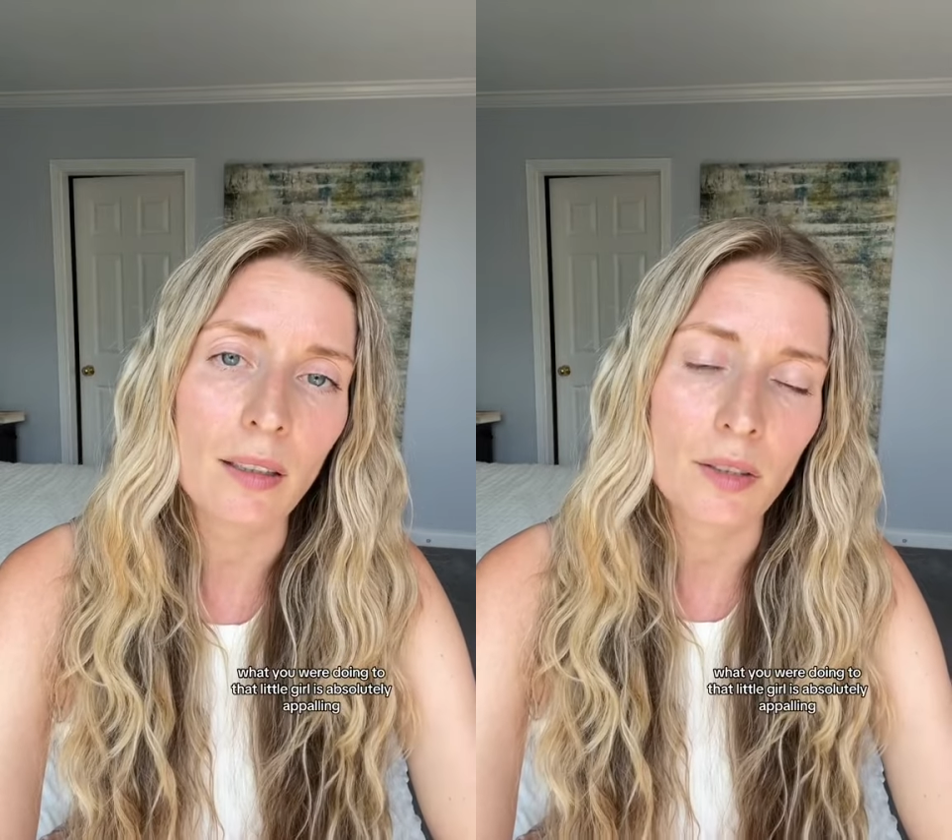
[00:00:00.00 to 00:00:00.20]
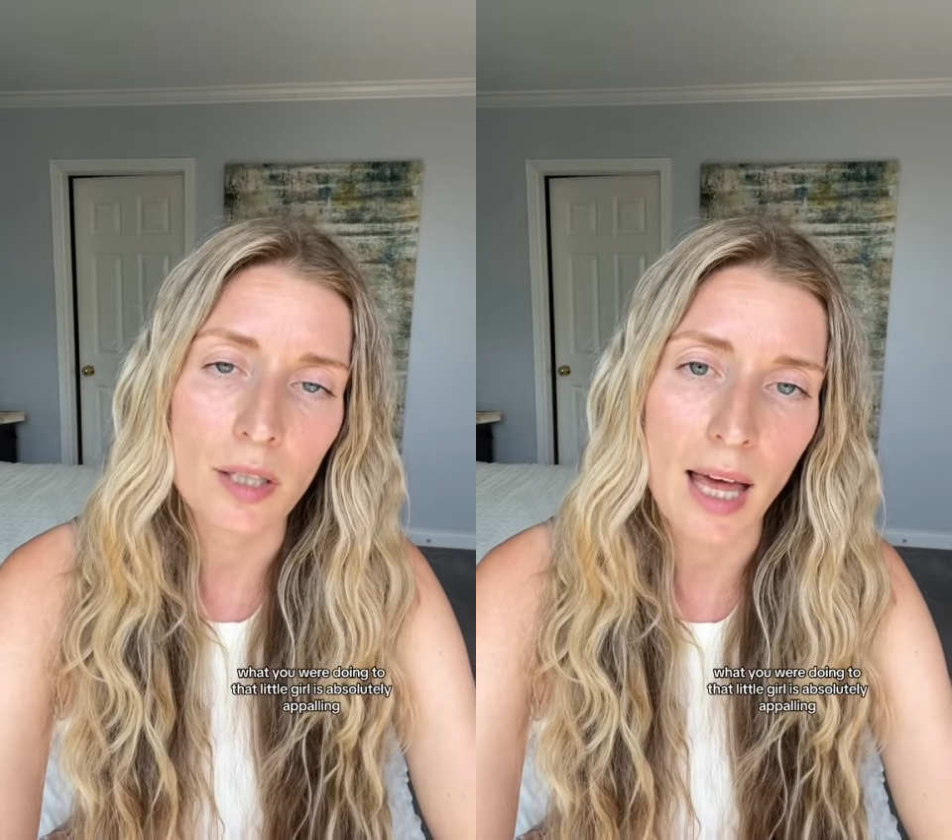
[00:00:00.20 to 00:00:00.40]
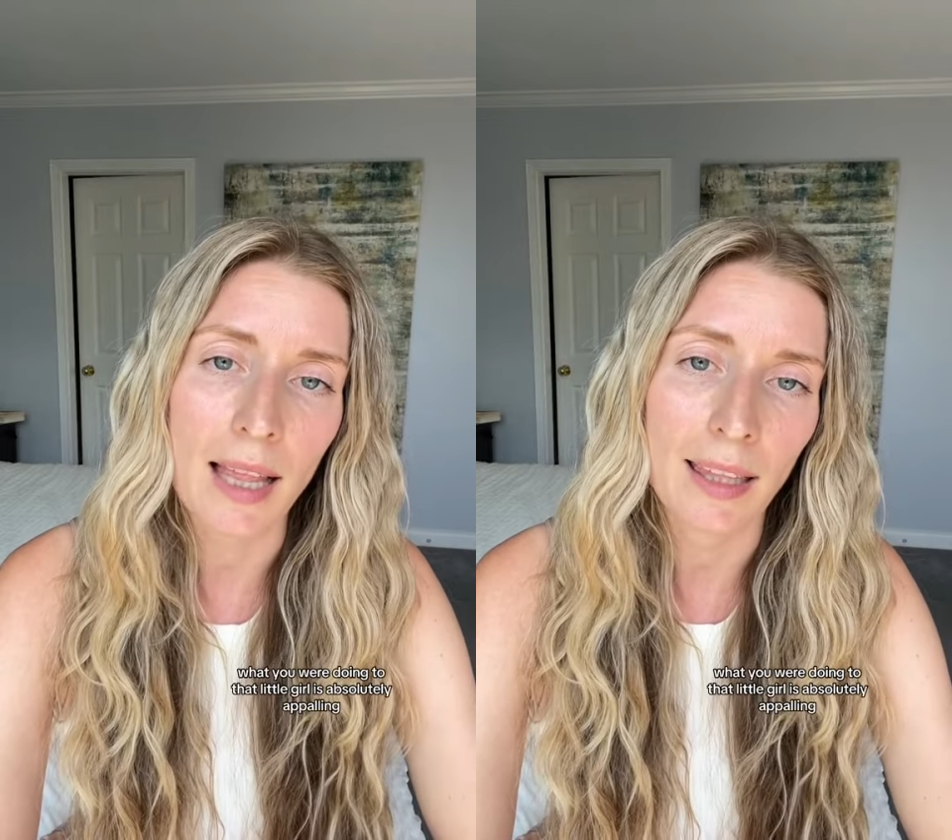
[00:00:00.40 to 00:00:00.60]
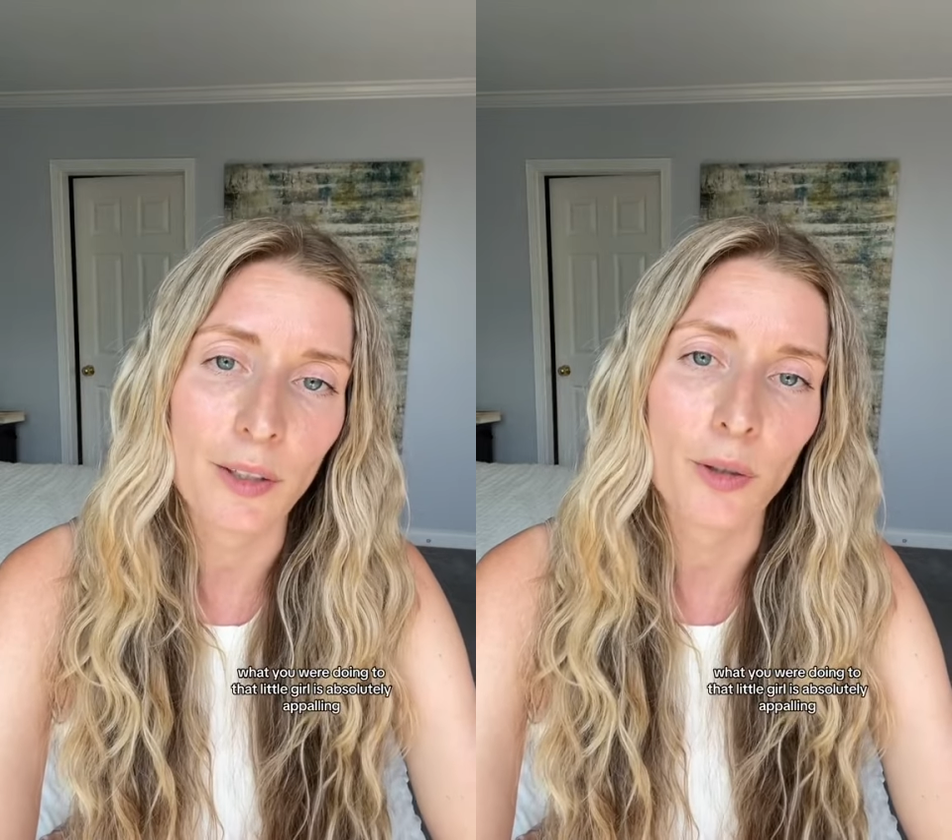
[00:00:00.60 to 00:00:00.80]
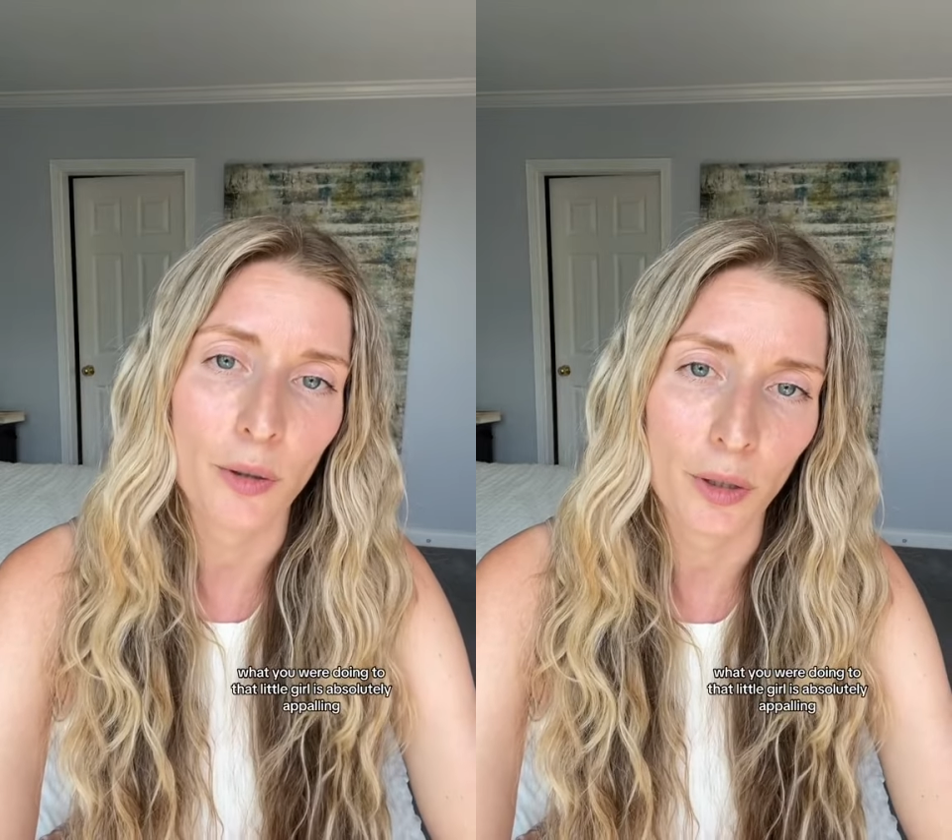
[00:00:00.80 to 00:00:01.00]
to that
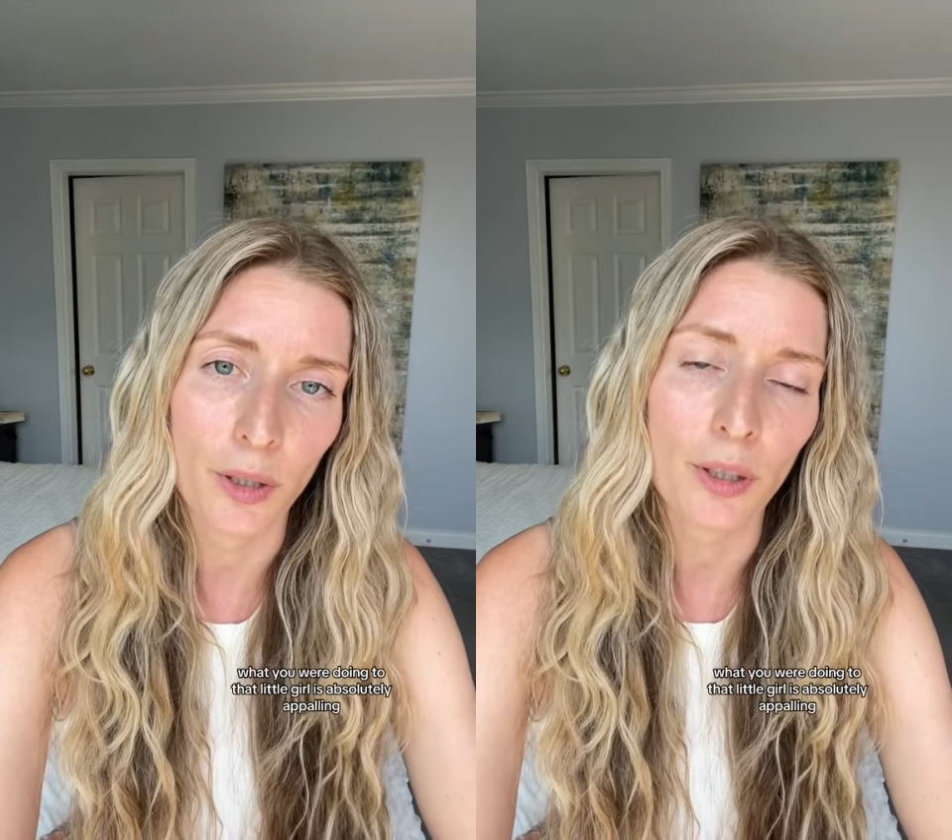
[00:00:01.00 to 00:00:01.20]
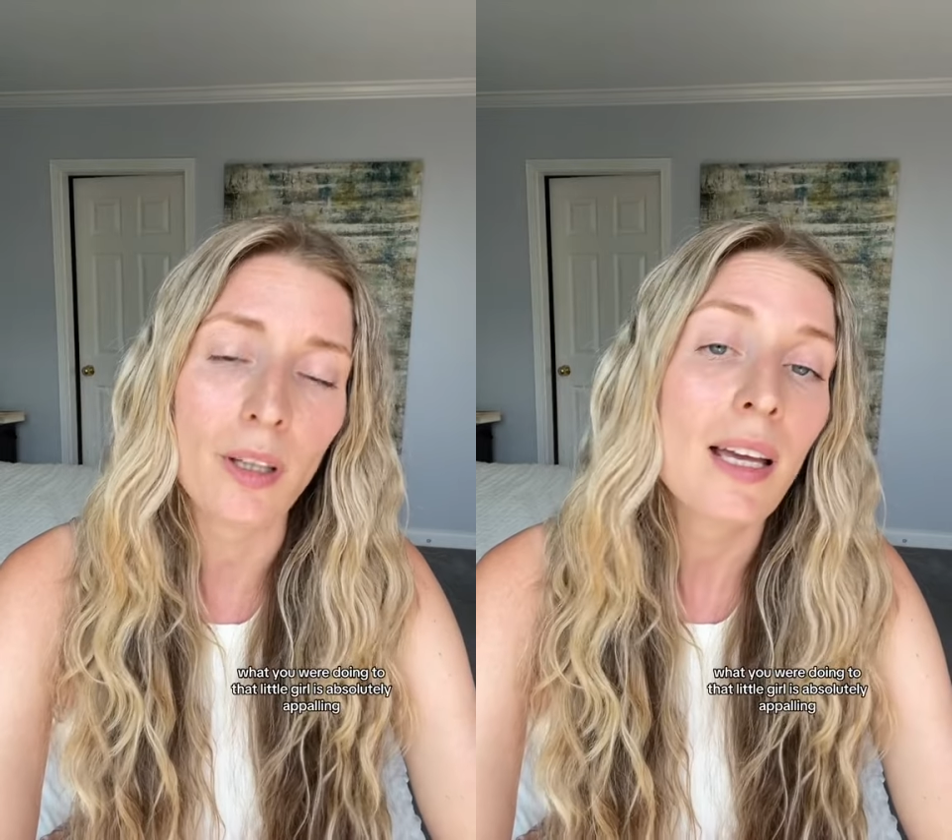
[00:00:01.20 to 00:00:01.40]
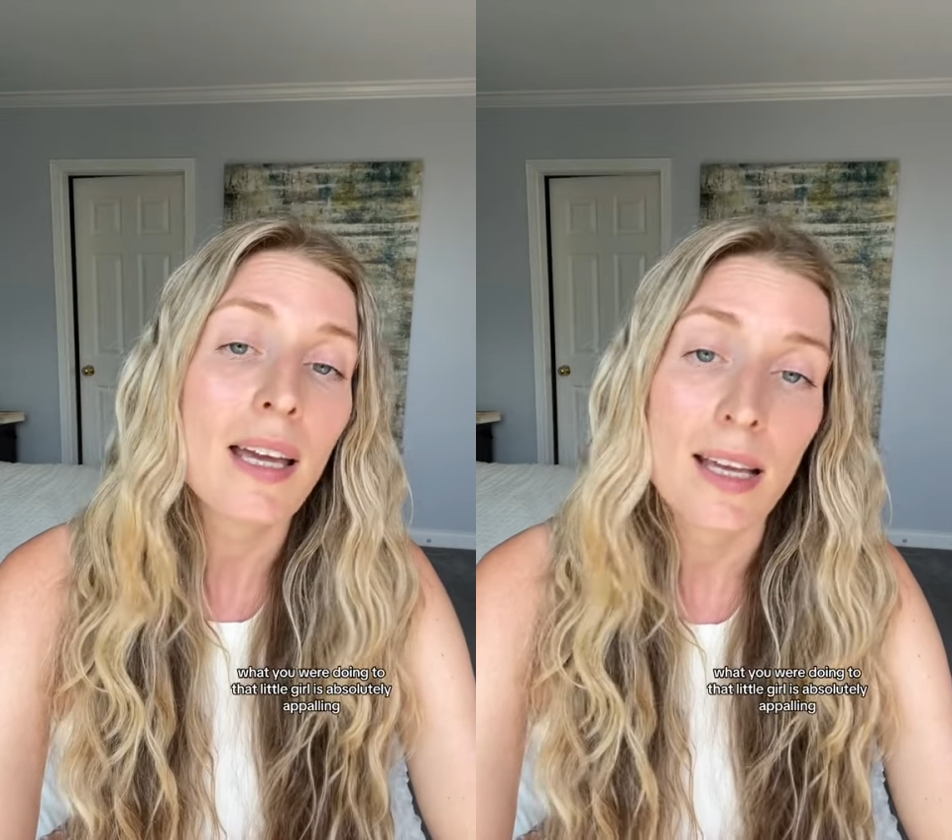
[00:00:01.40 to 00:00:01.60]
little girl